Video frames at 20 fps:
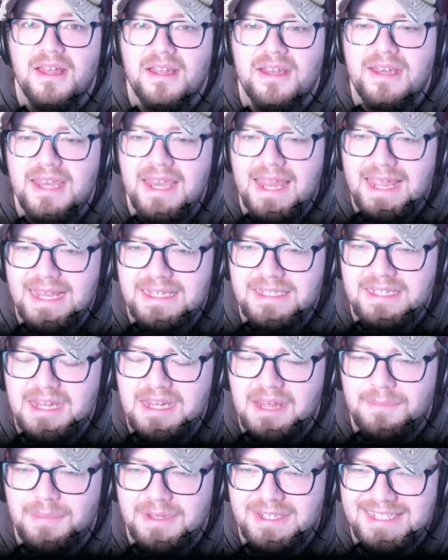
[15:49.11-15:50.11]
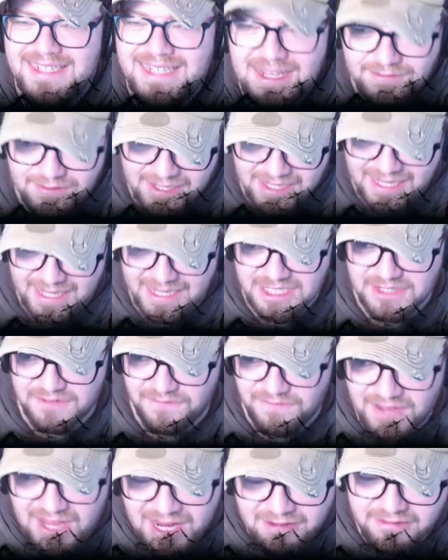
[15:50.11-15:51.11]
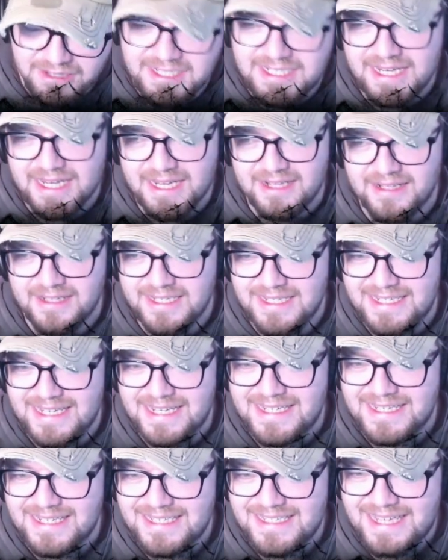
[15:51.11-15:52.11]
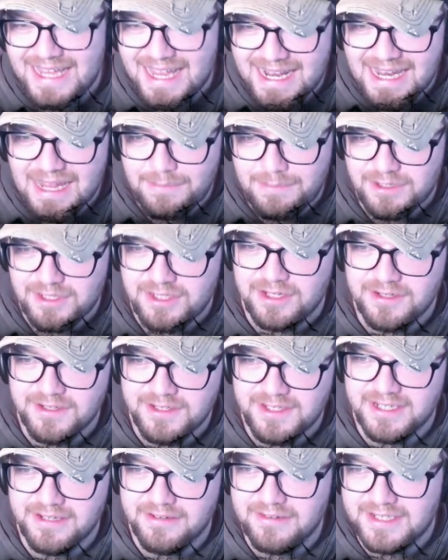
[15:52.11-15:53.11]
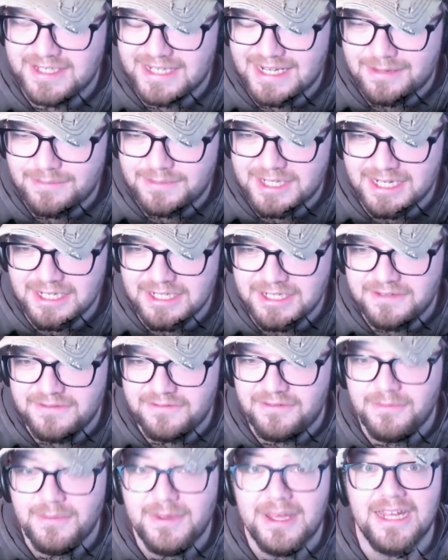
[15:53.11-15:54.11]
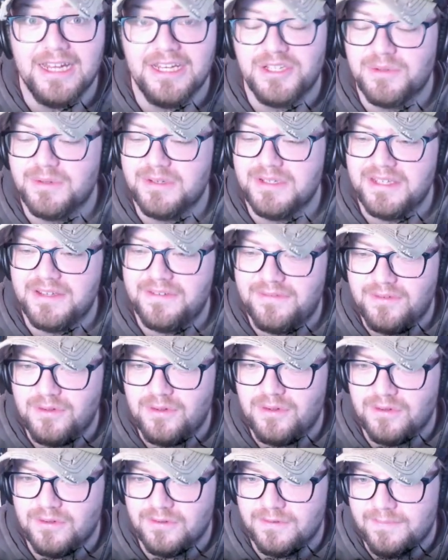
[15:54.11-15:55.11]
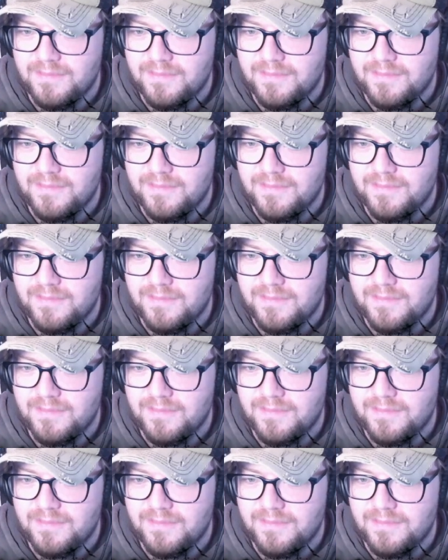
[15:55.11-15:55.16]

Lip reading: Next up, Stephen King's Fairy Tale is getting a 10-episode series adaptation from A24.